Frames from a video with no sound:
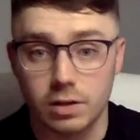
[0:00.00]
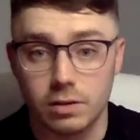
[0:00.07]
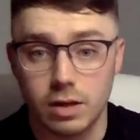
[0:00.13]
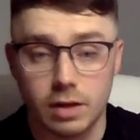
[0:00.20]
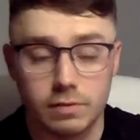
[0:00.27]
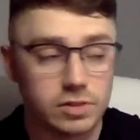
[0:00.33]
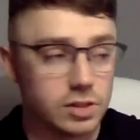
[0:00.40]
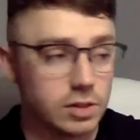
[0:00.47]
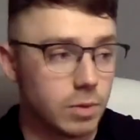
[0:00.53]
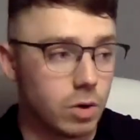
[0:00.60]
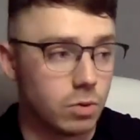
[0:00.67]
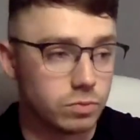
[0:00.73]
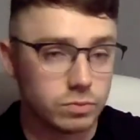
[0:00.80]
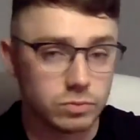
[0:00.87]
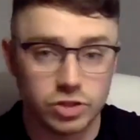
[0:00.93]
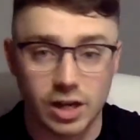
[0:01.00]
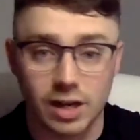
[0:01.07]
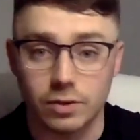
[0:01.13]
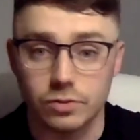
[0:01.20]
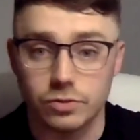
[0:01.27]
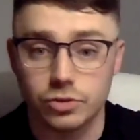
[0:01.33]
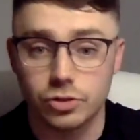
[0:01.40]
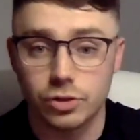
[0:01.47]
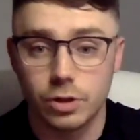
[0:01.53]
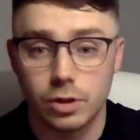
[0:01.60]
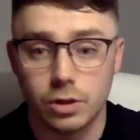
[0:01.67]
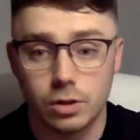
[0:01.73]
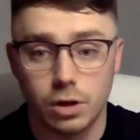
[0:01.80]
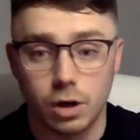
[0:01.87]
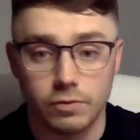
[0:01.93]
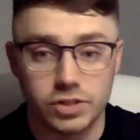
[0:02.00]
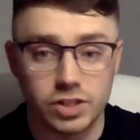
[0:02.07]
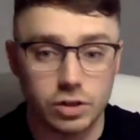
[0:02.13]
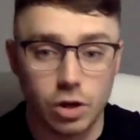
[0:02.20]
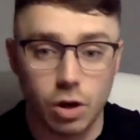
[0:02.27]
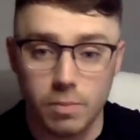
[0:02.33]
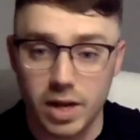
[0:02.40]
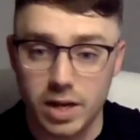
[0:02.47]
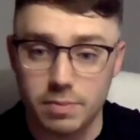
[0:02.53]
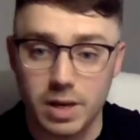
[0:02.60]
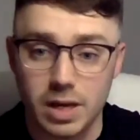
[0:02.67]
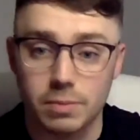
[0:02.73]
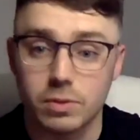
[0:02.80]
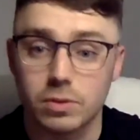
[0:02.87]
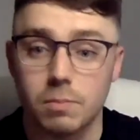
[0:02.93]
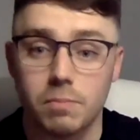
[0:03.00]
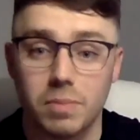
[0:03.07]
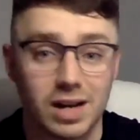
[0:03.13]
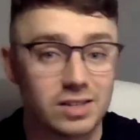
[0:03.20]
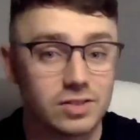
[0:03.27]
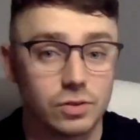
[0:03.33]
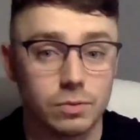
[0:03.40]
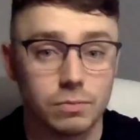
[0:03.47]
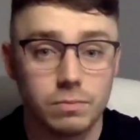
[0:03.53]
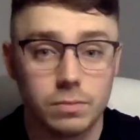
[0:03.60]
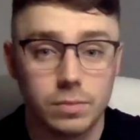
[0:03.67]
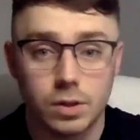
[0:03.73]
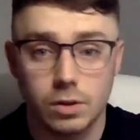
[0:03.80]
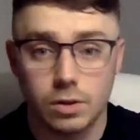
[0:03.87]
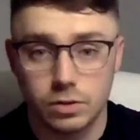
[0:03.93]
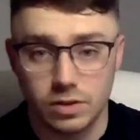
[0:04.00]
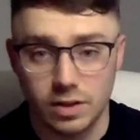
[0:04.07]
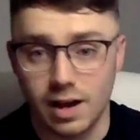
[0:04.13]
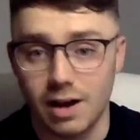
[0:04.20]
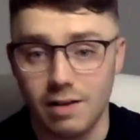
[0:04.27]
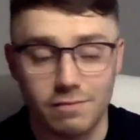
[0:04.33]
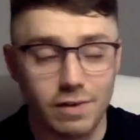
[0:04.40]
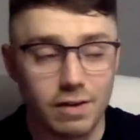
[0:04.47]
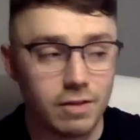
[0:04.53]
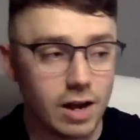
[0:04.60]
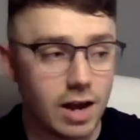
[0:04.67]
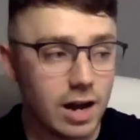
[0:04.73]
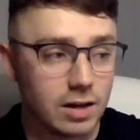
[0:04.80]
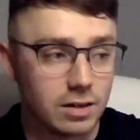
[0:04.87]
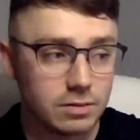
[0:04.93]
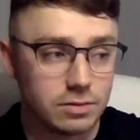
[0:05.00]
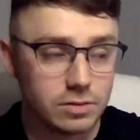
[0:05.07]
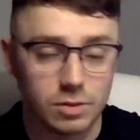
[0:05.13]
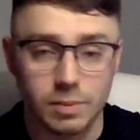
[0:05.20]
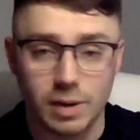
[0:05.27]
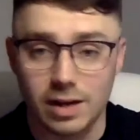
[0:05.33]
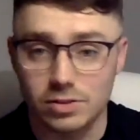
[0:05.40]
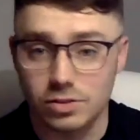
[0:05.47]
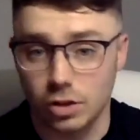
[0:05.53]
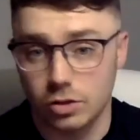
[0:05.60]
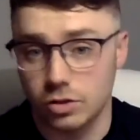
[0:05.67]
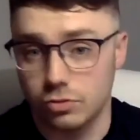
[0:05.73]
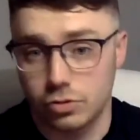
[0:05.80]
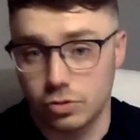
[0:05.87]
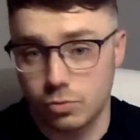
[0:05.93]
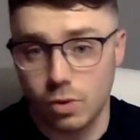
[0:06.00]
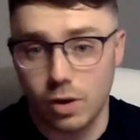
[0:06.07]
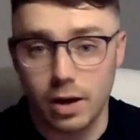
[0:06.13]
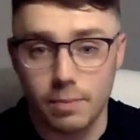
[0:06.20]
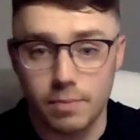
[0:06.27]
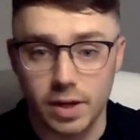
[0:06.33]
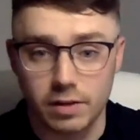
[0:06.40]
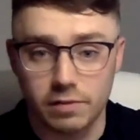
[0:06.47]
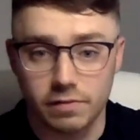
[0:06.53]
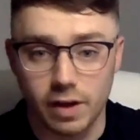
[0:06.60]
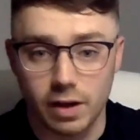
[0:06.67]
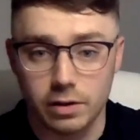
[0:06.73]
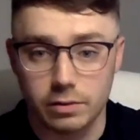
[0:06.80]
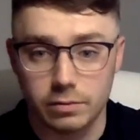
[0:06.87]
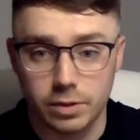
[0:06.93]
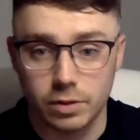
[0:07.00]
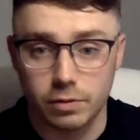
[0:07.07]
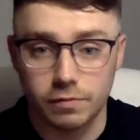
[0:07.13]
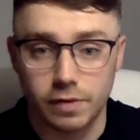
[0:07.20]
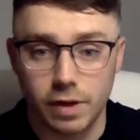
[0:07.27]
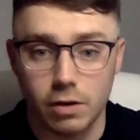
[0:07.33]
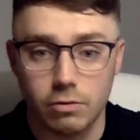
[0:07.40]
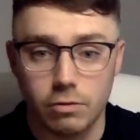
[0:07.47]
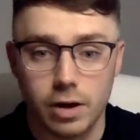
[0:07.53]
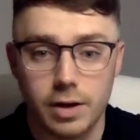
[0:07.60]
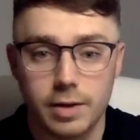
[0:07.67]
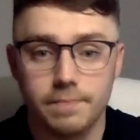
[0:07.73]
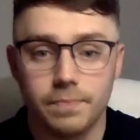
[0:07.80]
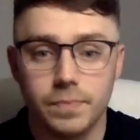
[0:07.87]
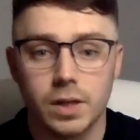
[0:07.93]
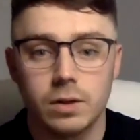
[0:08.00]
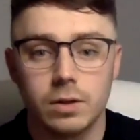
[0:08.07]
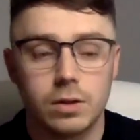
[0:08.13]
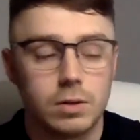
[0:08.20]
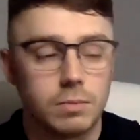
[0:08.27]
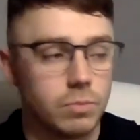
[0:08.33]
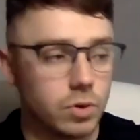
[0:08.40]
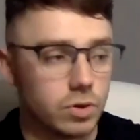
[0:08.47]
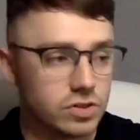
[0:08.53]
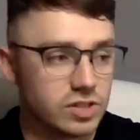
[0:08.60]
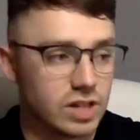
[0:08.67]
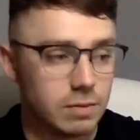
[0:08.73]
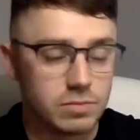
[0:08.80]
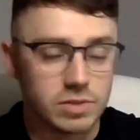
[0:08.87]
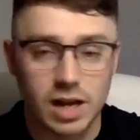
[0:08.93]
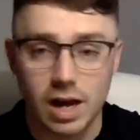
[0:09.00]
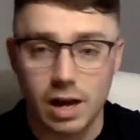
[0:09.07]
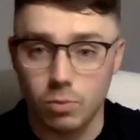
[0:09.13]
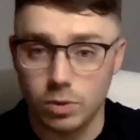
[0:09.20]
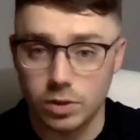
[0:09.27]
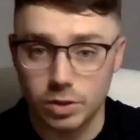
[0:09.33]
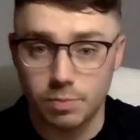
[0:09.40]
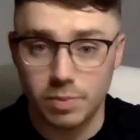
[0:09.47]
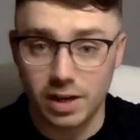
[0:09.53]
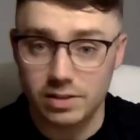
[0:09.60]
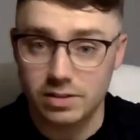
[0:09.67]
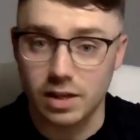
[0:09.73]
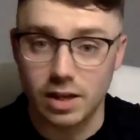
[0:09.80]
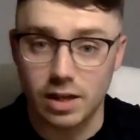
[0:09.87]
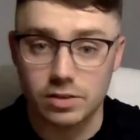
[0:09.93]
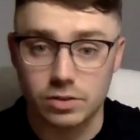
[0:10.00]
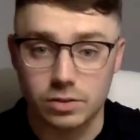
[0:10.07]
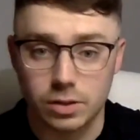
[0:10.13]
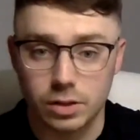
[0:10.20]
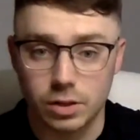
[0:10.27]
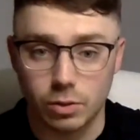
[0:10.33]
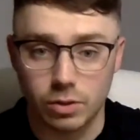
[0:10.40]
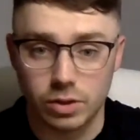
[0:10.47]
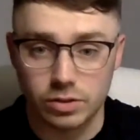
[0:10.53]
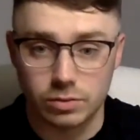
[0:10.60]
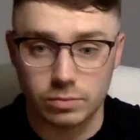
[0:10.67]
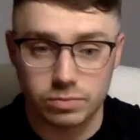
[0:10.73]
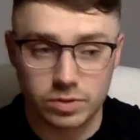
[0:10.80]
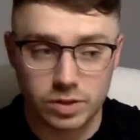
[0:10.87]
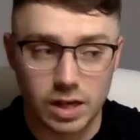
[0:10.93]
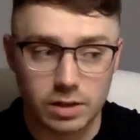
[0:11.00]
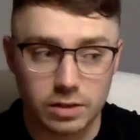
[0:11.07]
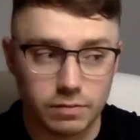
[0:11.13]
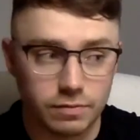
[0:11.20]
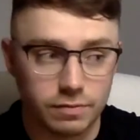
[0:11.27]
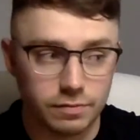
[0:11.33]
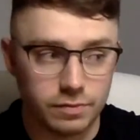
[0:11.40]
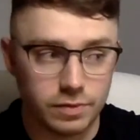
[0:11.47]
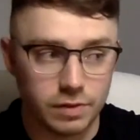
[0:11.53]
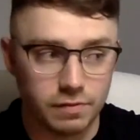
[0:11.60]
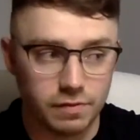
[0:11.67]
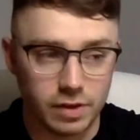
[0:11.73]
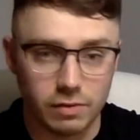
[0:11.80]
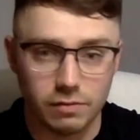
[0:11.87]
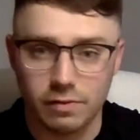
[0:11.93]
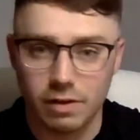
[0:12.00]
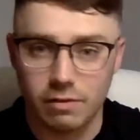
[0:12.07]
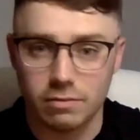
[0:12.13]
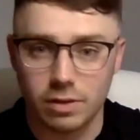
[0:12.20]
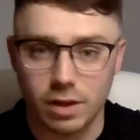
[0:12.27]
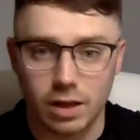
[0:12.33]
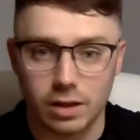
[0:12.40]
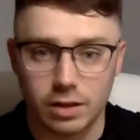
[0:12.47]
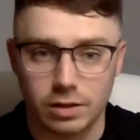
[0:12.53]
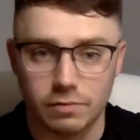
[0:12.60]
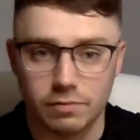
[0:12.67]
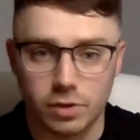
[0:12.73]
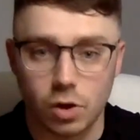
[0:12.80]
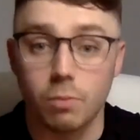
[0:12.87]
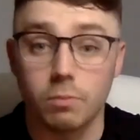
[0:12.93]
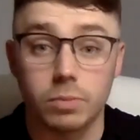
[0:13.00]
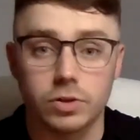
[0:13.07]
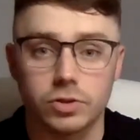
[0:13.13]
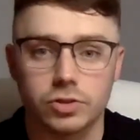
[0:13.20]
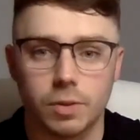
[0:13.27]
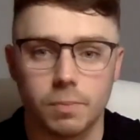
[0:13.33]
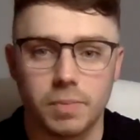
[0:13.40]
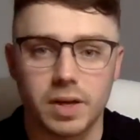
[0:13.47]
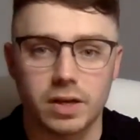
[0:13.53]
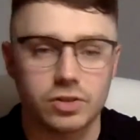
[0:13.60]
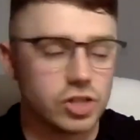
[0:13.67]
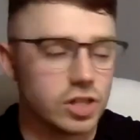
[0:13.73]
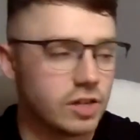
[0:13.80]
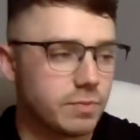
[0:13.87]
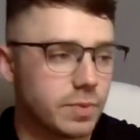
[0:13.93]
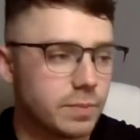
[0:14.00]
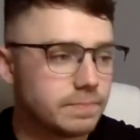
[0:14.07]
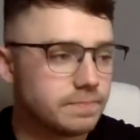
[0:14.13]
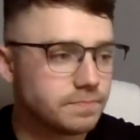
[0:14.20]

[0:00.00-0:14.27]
FTMO challenge. Obviously, not many people can pass them. They are very hard to pass. So there's quite a big fail rate. But at the same time, when you pass it, is, you know, it's a kind of, you feel very like you've accomplished a big achievement.